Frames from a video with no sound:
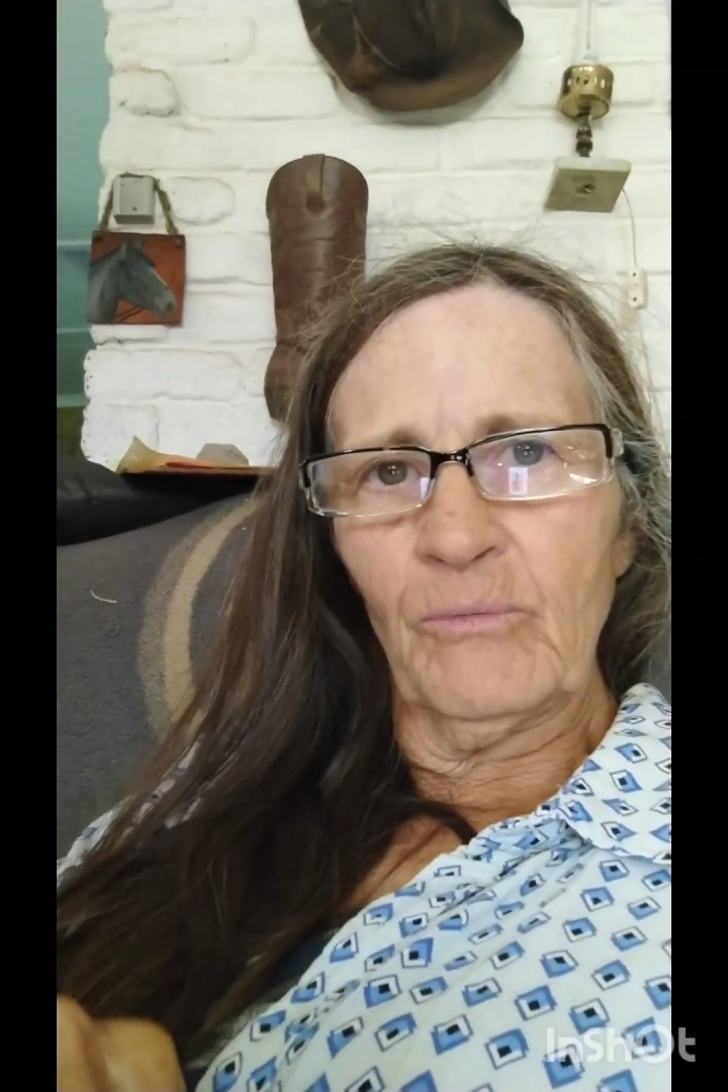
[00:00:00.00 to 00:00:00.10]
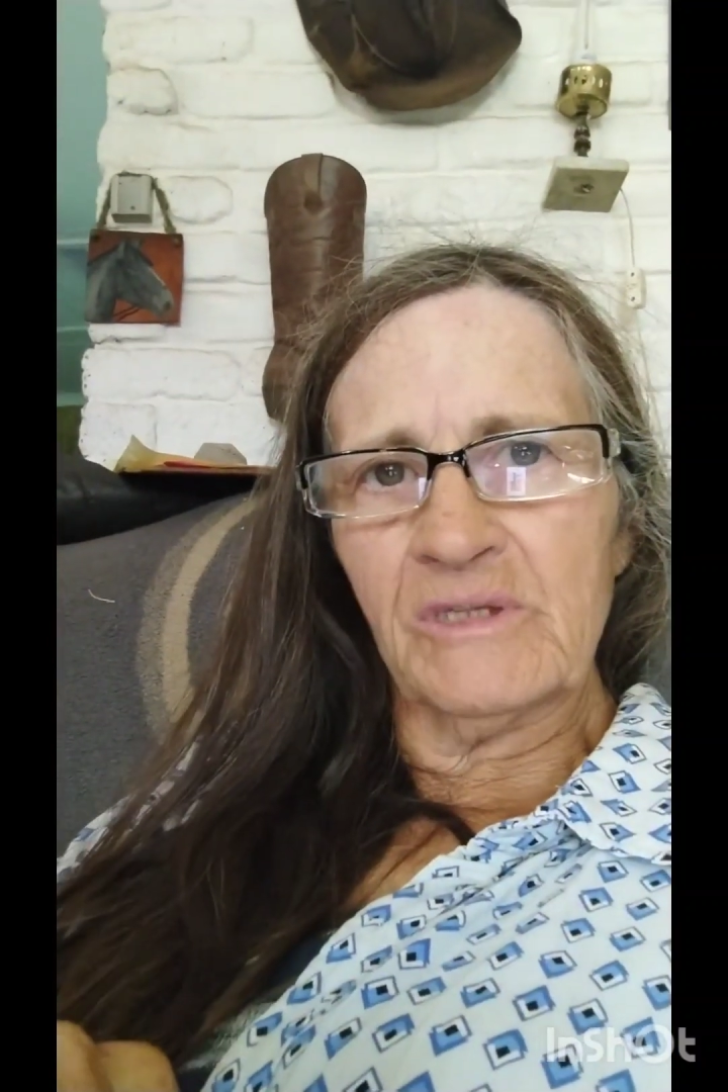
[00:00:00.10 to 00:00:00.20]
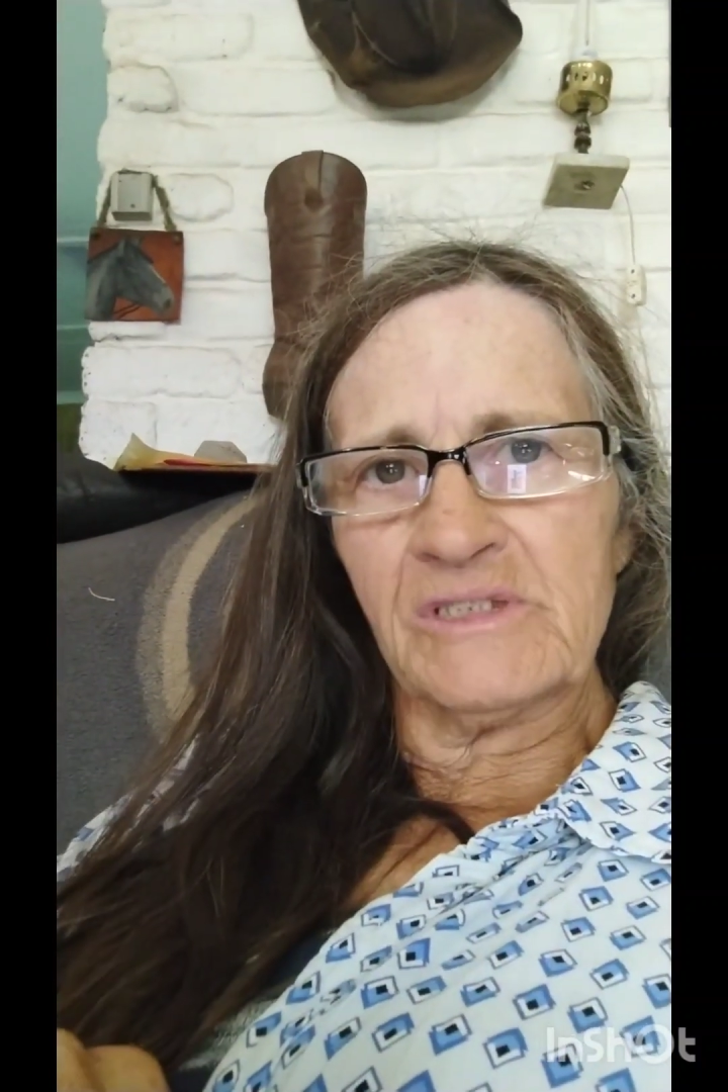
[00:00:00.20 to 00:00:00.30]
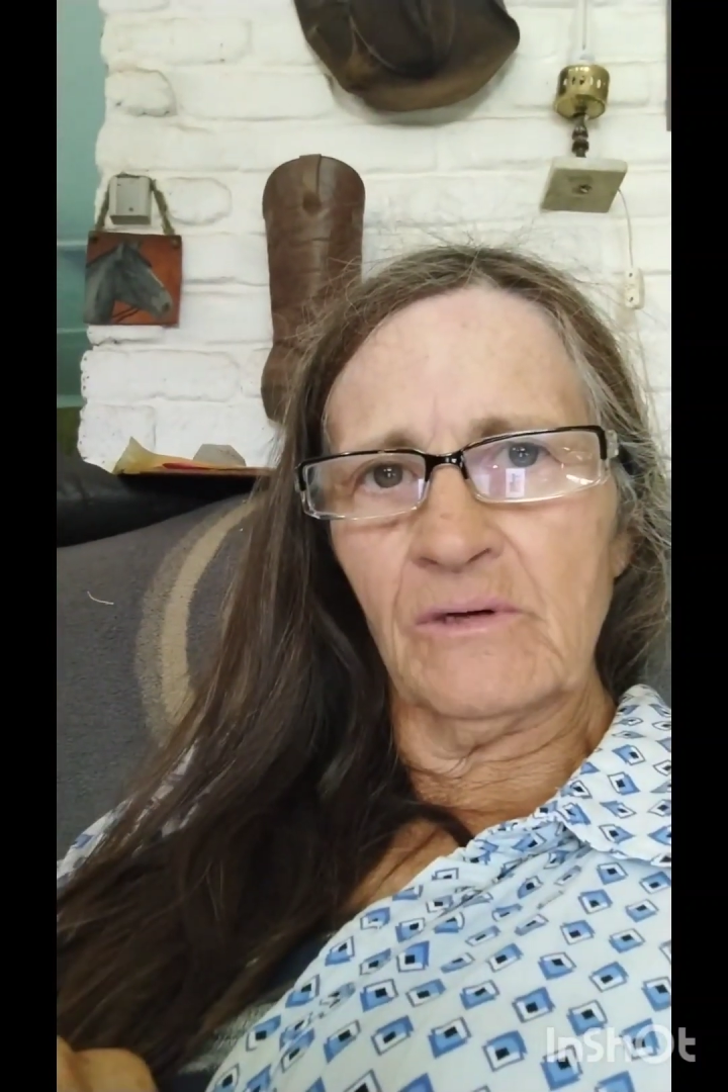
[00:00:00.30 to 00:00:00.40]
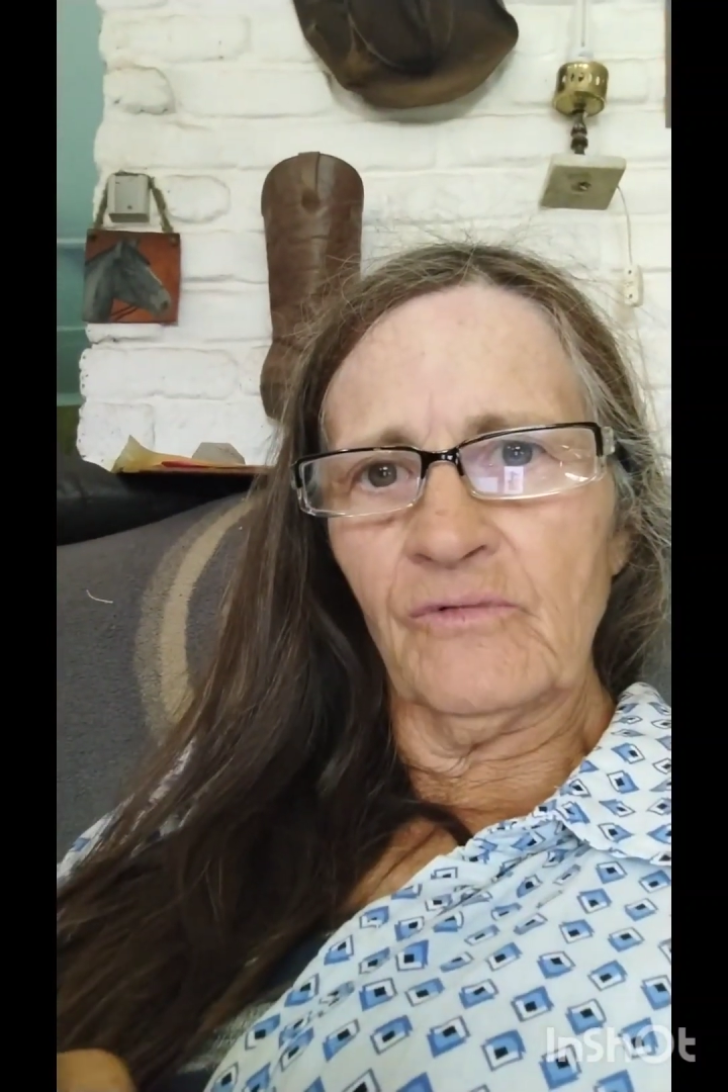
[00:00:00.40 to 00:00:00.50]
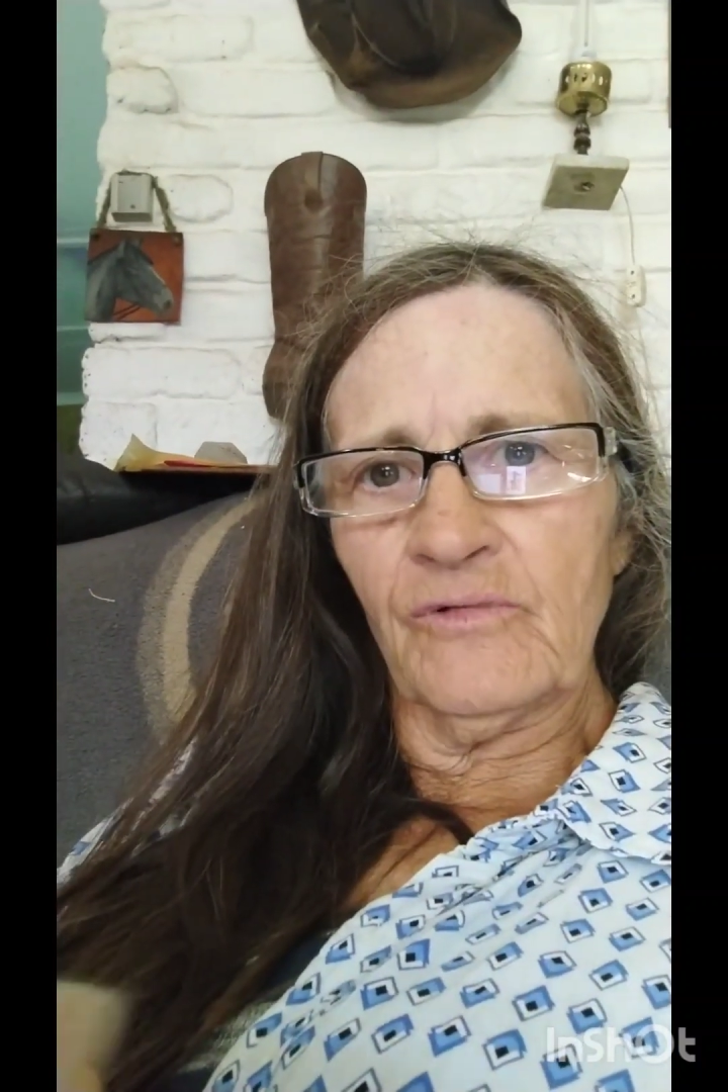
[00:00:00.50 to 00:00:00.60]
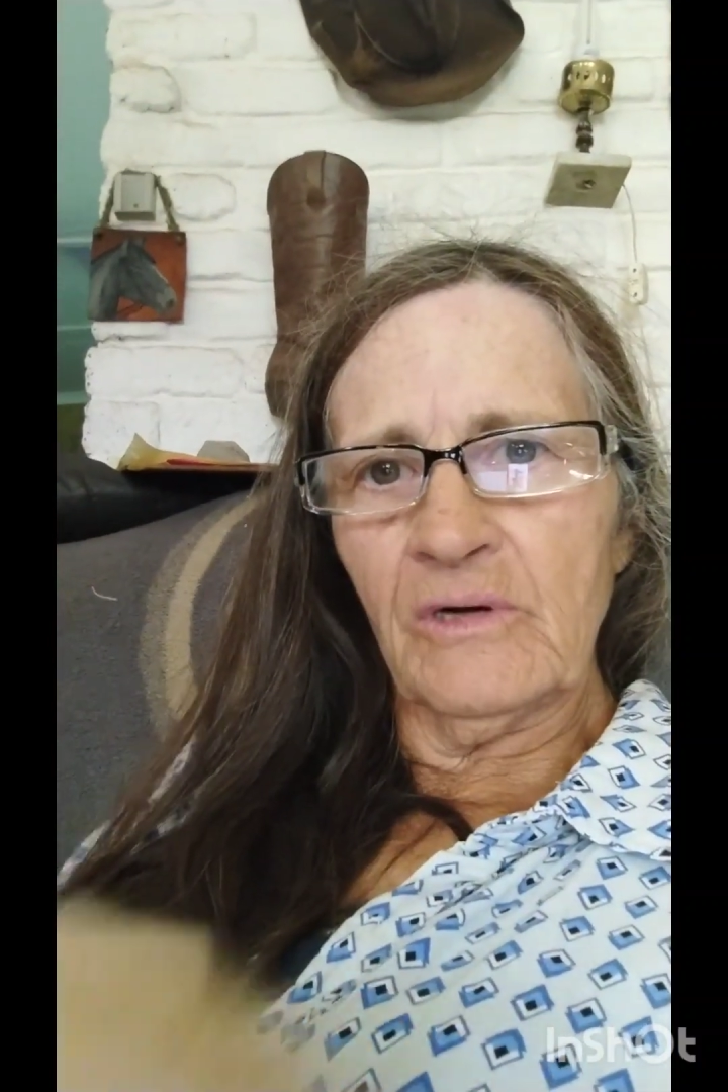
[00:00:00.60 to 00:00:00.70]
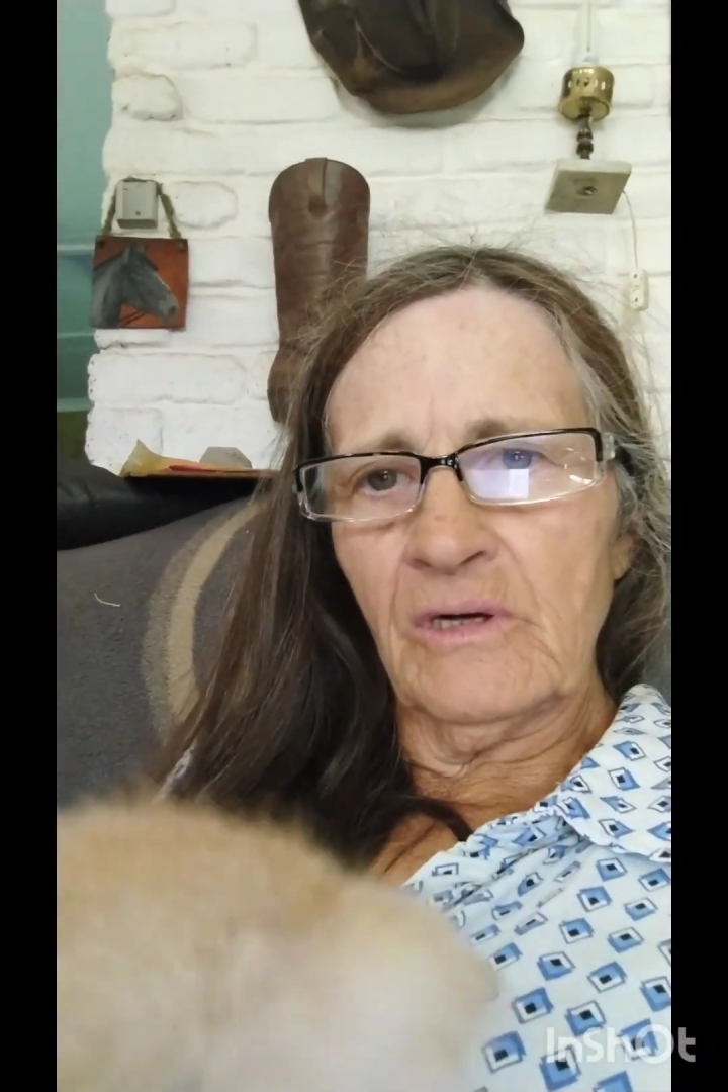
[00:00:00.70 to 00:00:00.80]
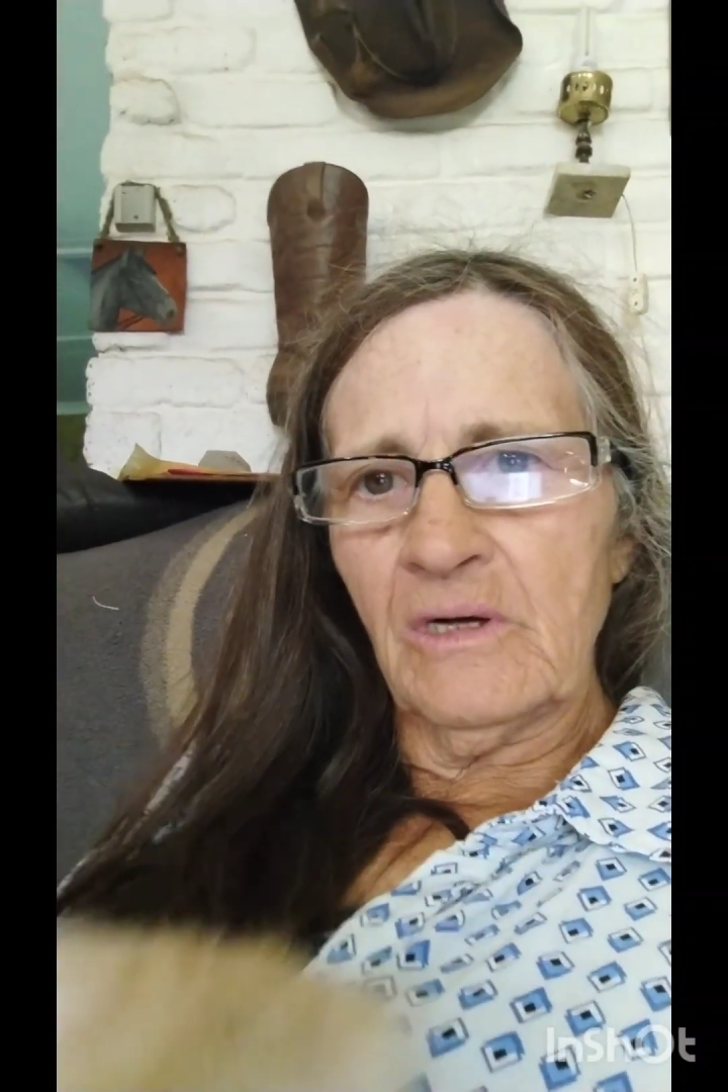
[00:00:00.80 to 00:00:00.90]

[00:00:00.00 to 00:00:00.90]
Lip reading: myself.